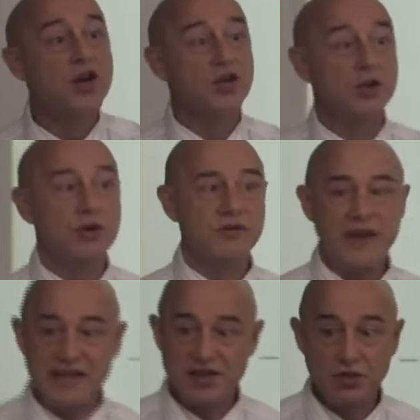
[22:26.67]
You
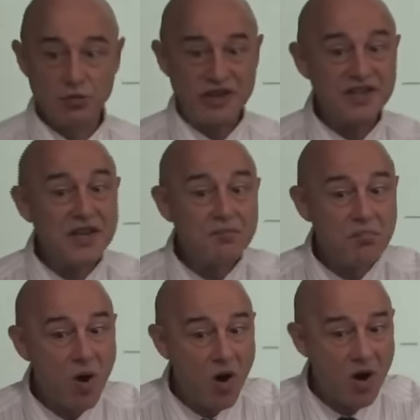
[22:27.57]
invest in risky
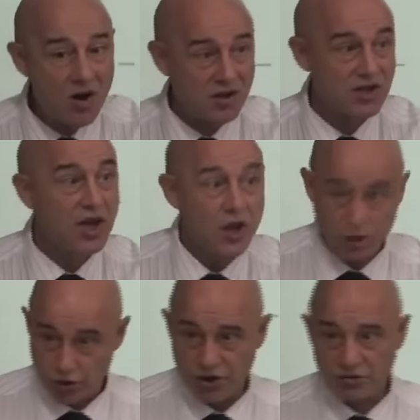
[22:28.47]
bonds.
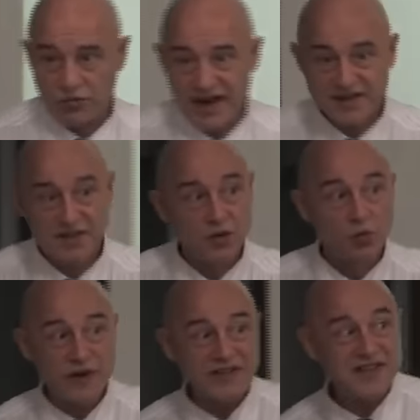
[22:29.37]
You invest in
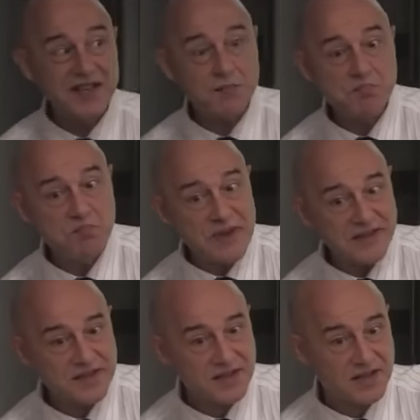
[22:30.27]
risky
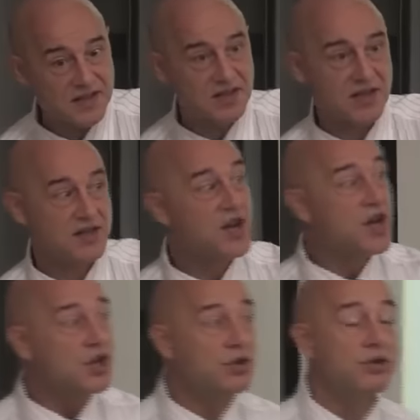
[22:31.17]
businesses.
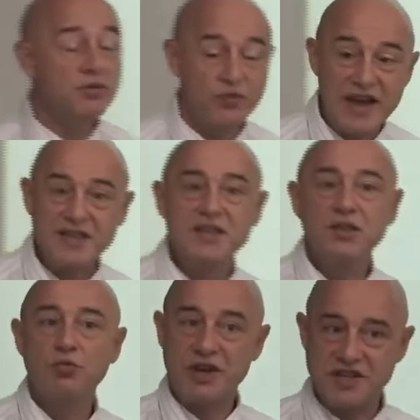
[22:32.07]
You invest
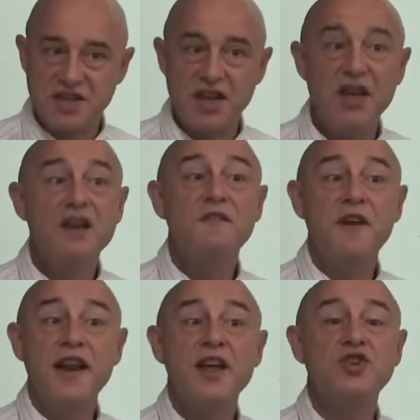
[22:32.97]
in risky
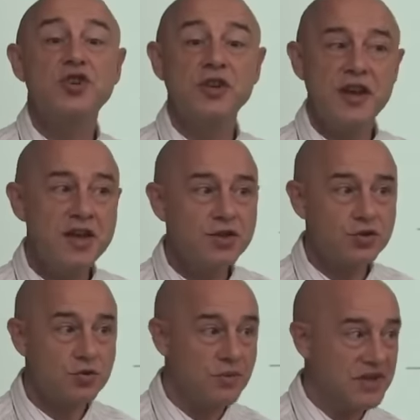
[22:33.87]
financial
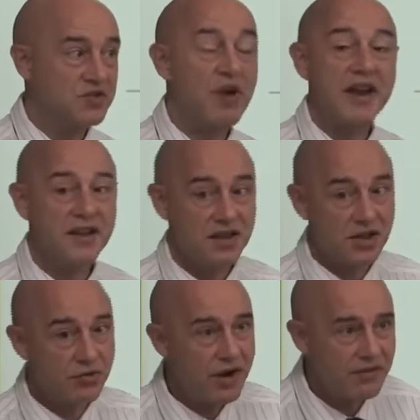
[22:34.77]
instruments, right?
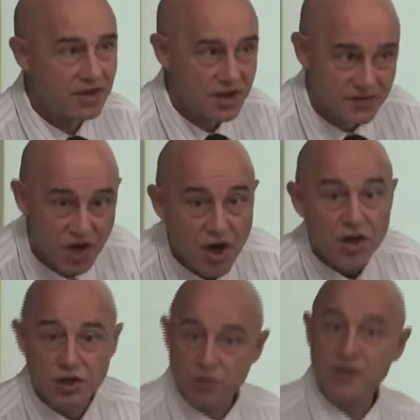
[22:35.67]
Derivatives.
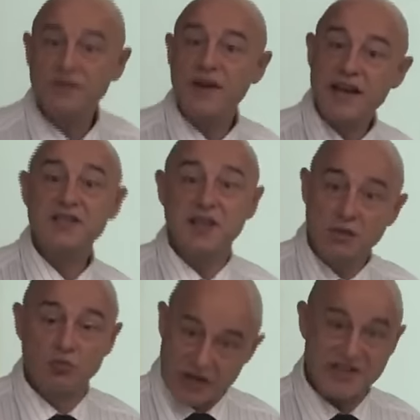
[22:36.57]
You invest
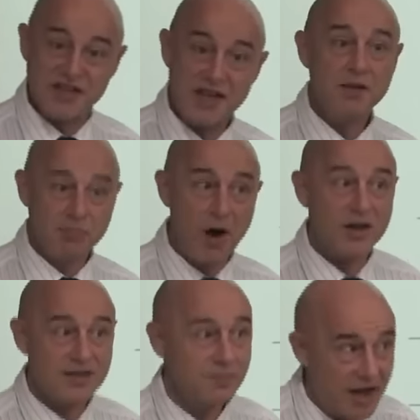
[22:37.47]
in risky,
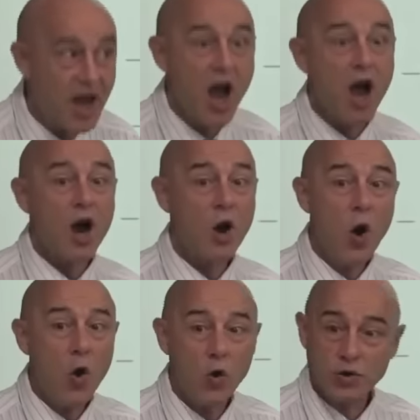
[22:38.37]
possibly
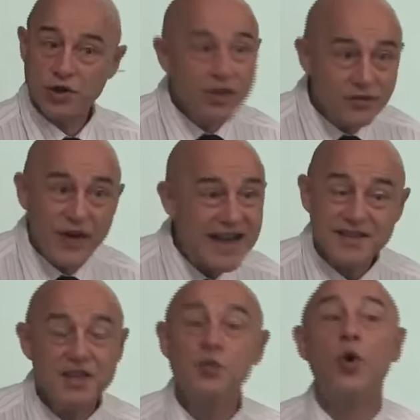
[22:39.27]
gold. You
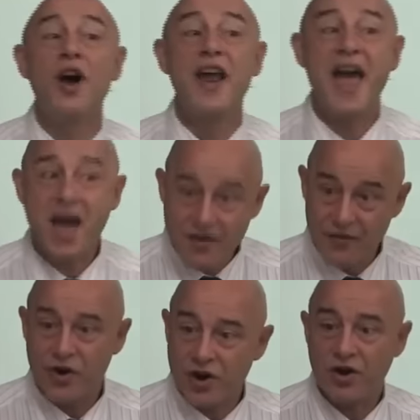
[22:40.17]
invest in
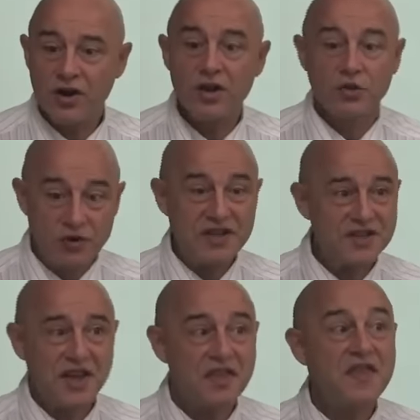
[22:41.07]
whatever
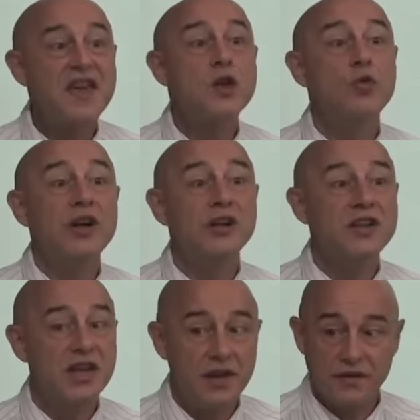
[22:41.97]
risky thing will
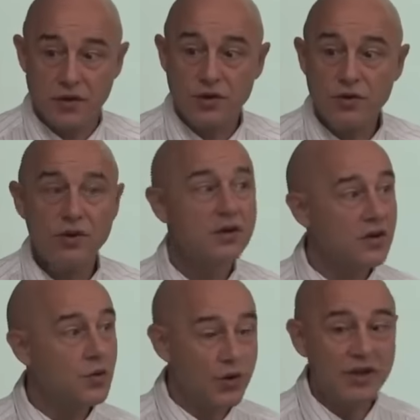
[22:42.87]
give you,
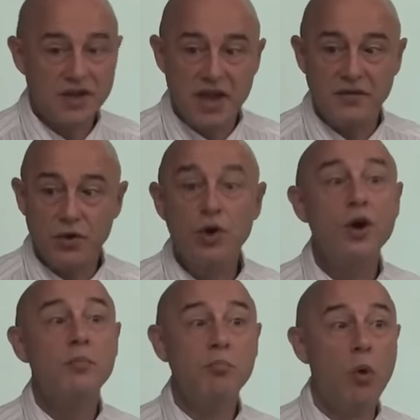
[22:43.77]
will give
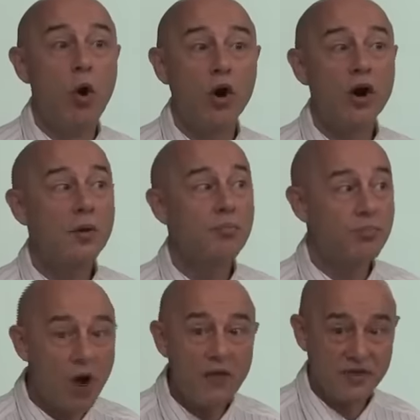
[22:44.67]
you more
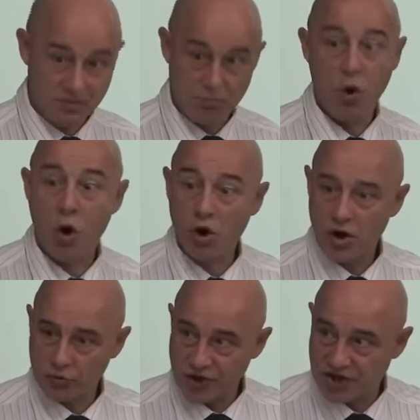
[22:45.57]
profit,
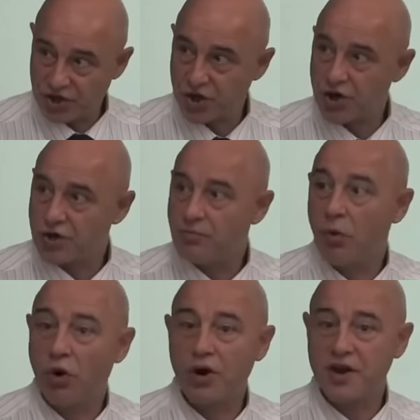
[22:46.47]
more return,
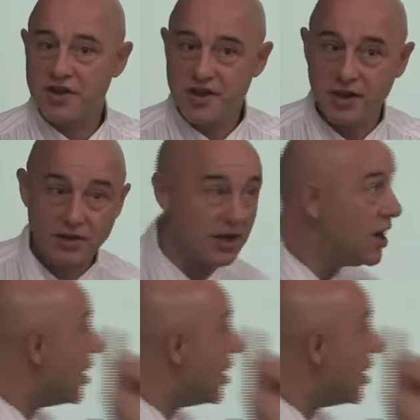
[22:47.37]
more yield.